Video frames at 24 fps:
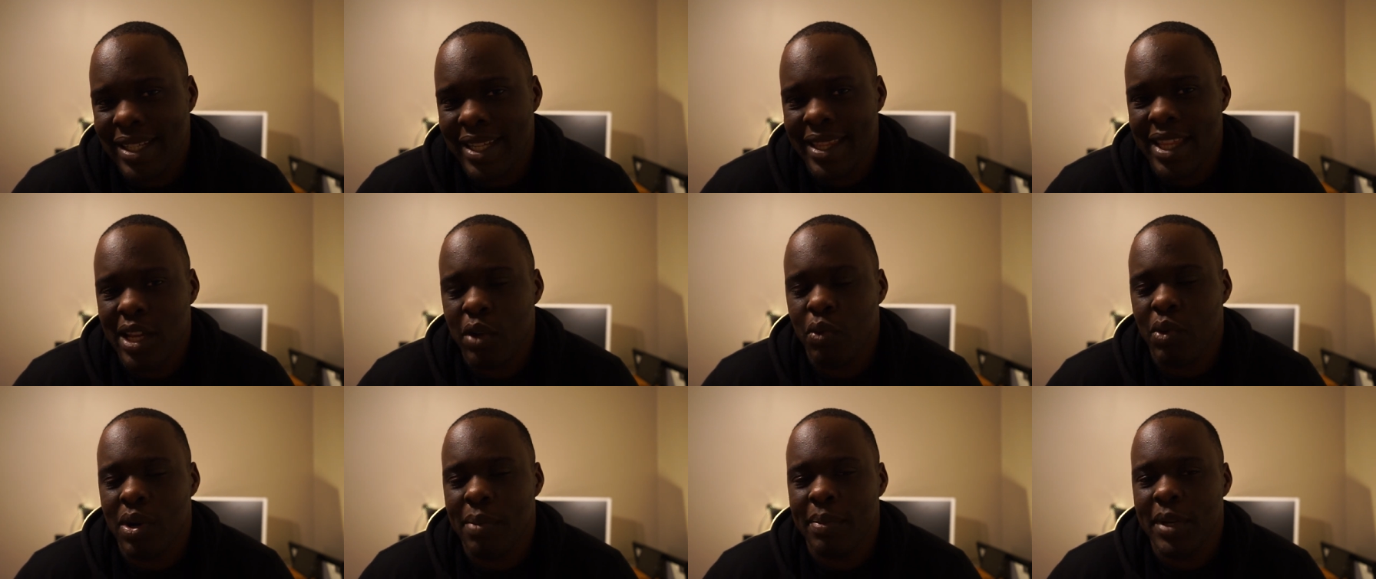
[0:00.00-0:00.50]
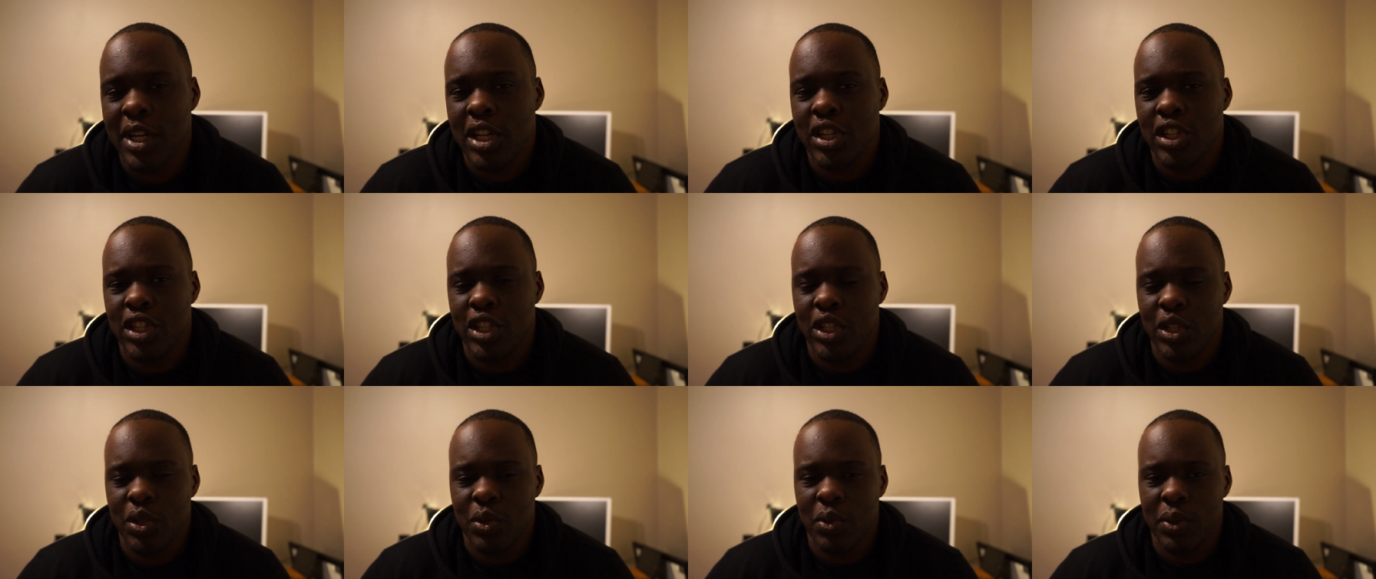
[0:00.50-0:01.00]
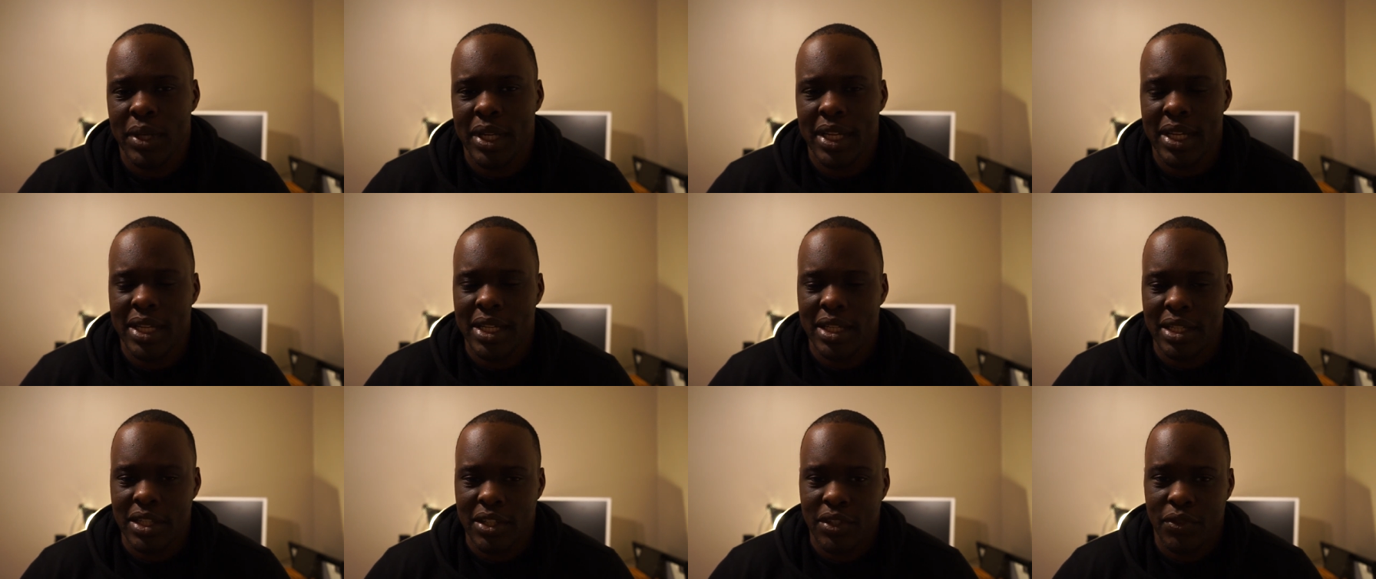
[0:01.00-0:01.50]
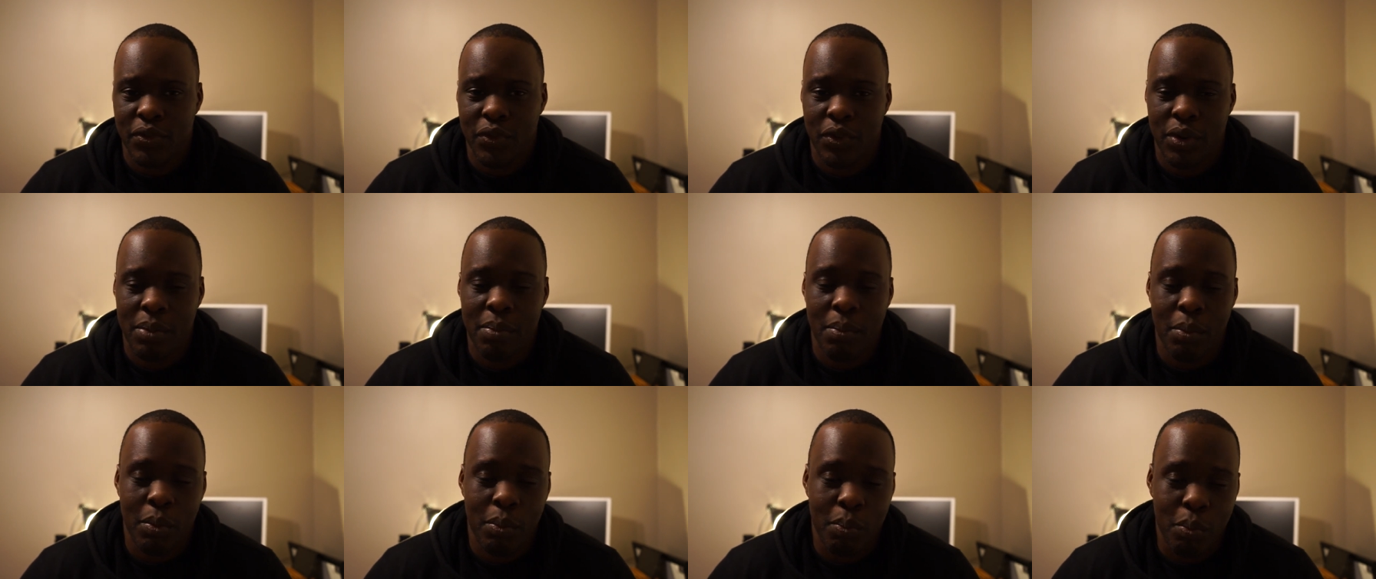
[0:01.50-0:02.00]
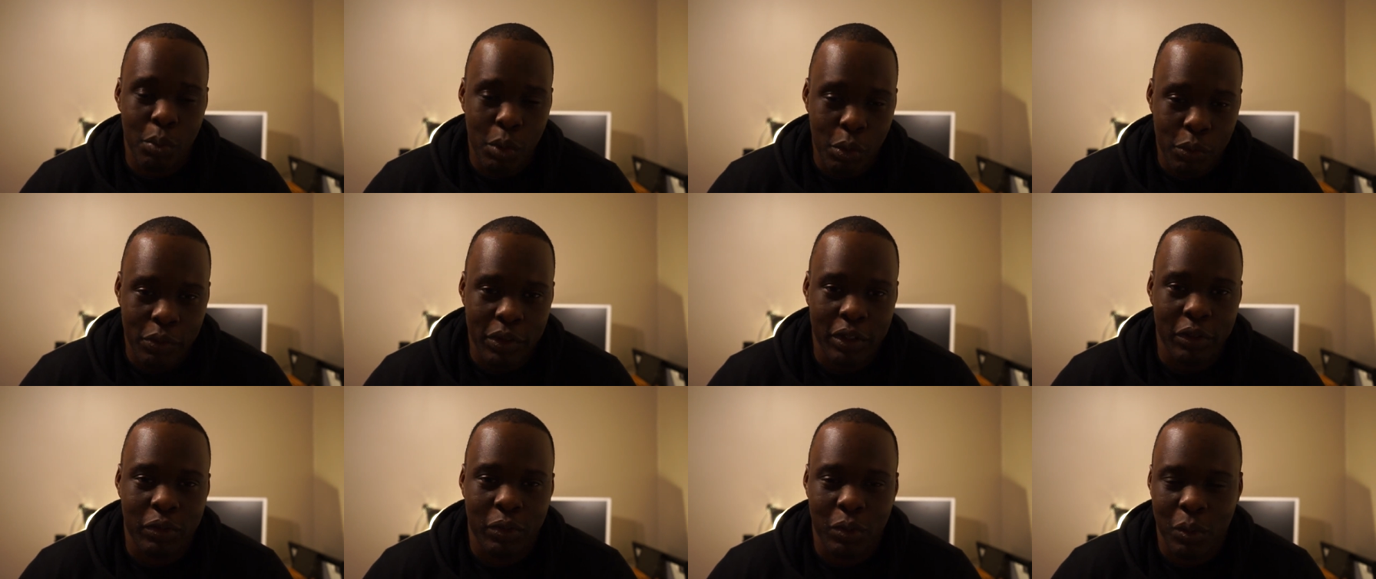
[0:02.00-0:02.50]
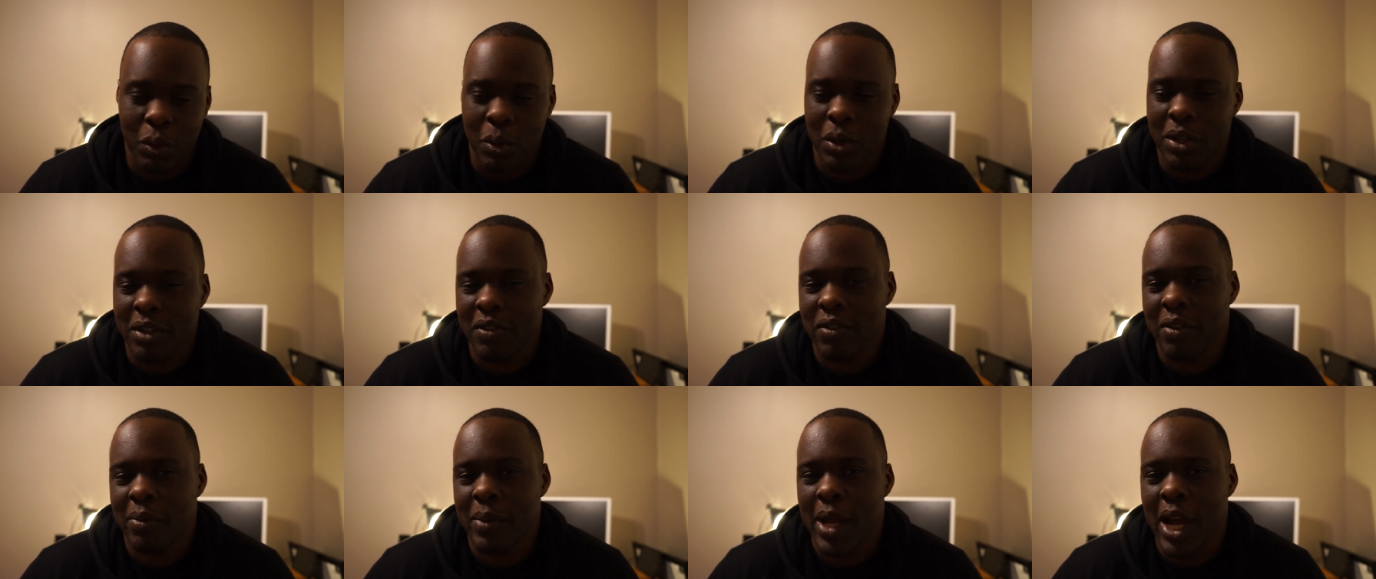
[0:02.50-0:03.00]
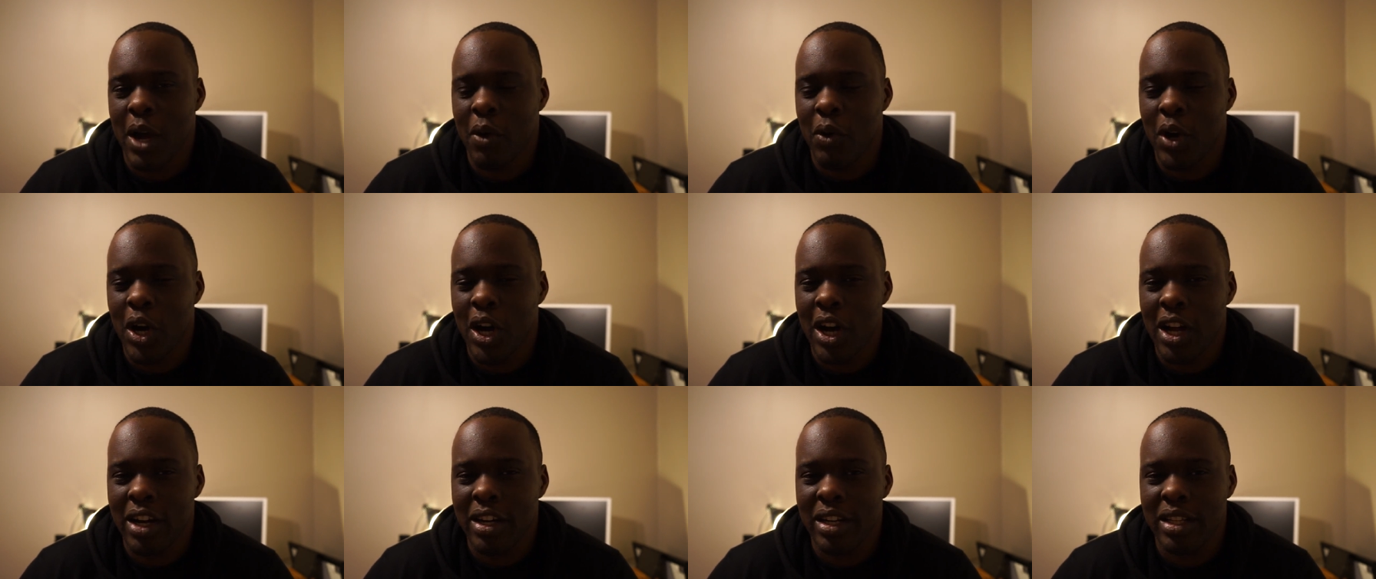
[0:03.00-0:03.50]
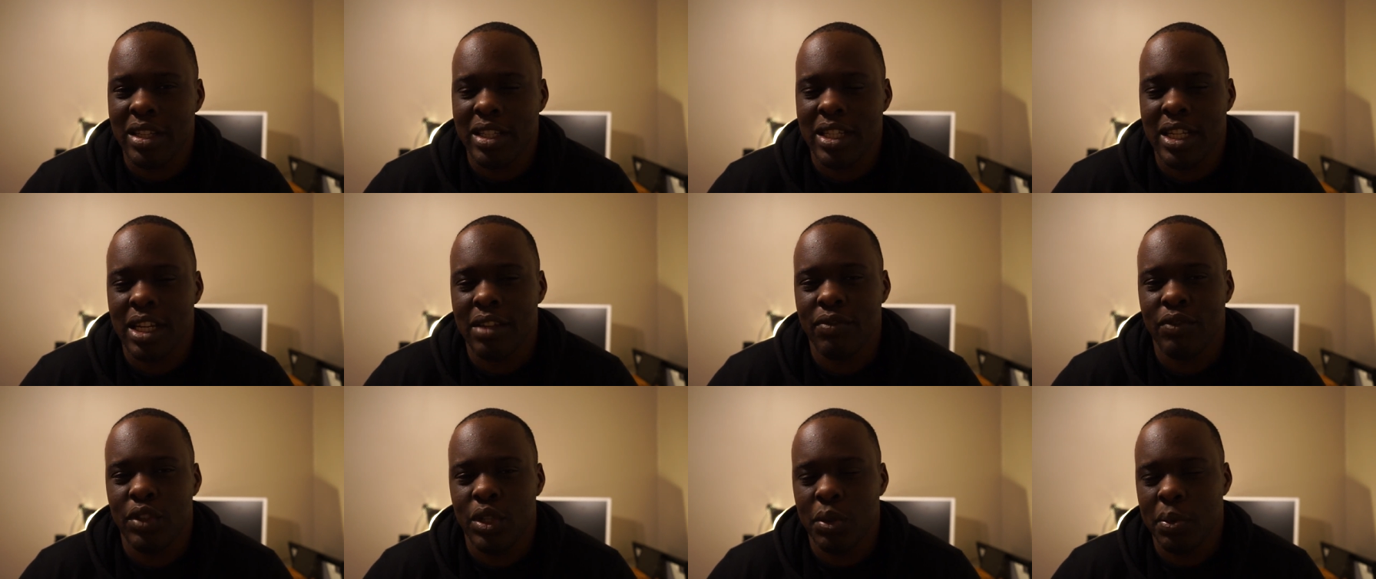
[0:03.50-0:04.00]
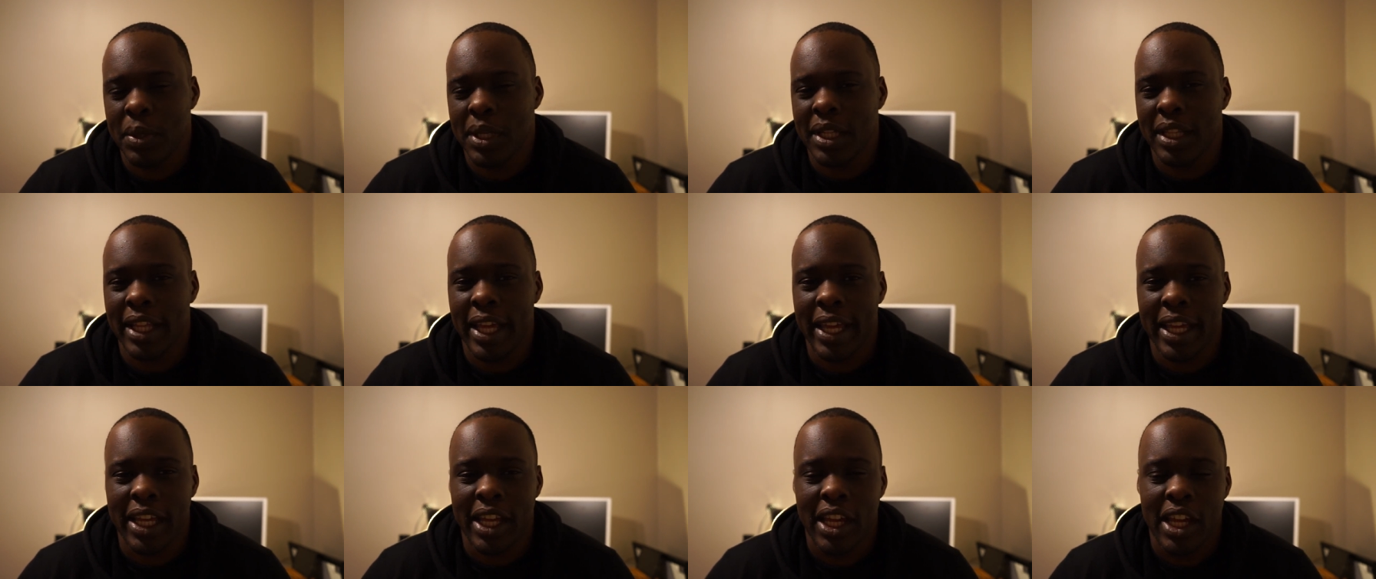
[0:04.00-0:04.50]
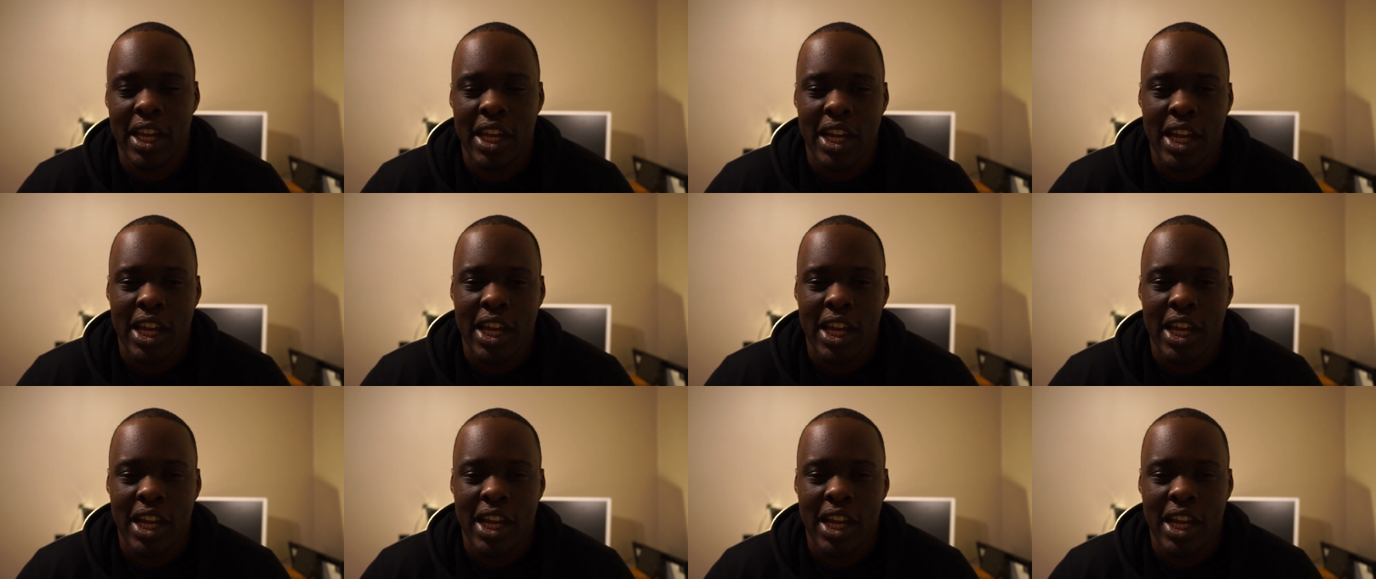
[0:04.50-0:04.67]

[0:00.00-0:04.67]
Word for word: I think what I'm gonna do is, from moving forward from now on, instead of doing like